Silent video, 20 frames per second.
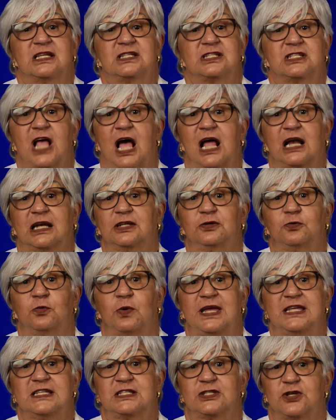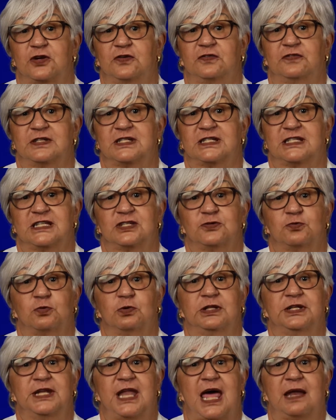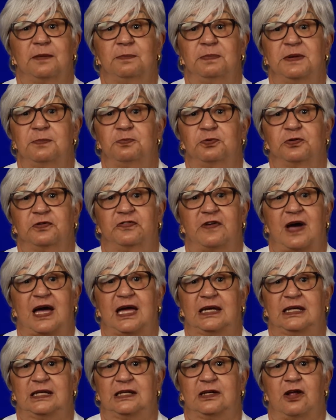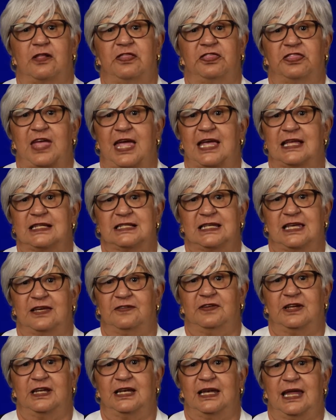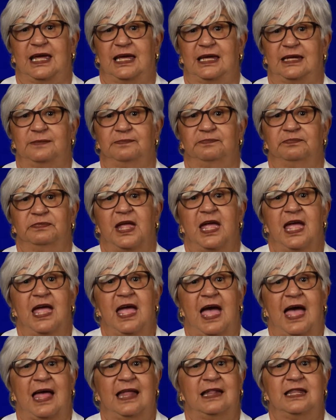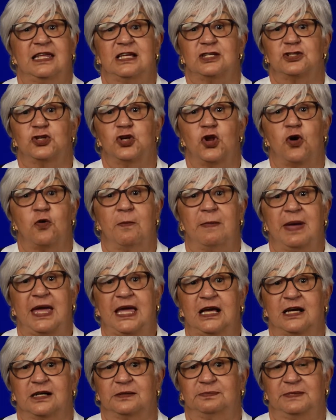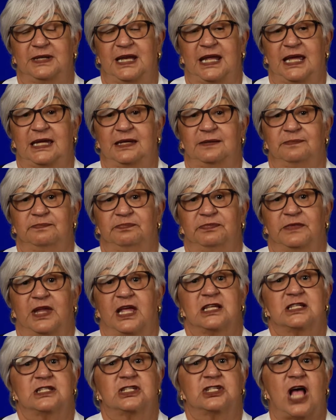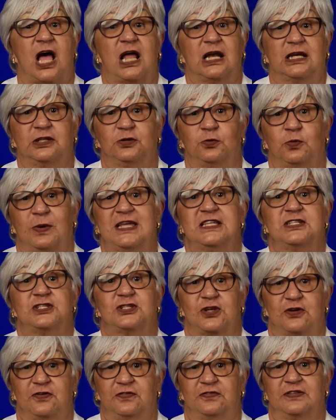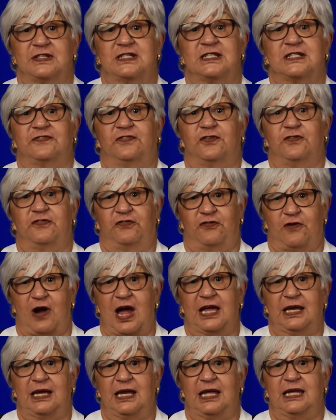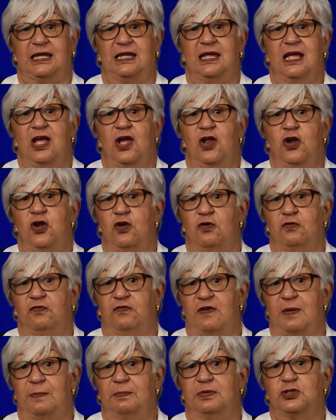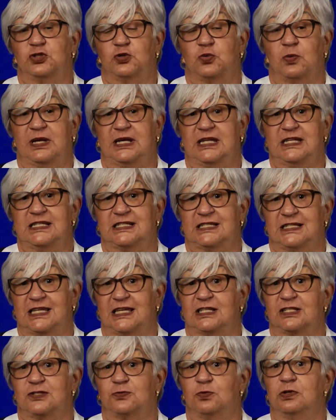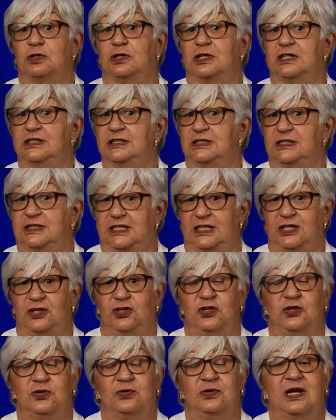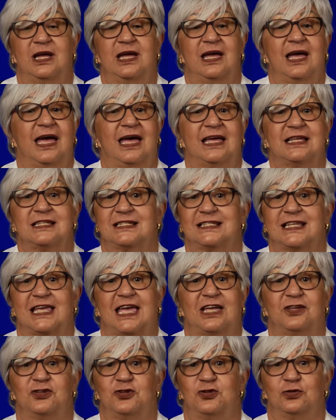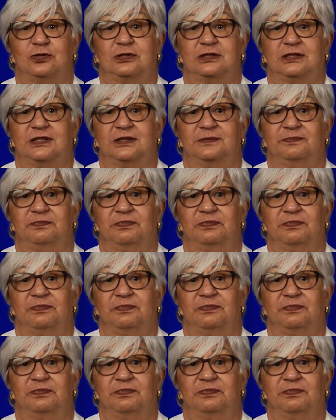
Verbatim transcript: Solid waste services will not be provided on Thanksgiving Day, and there's no makeup day. Solid waste service for Friday, November 26, will continue as scheduled.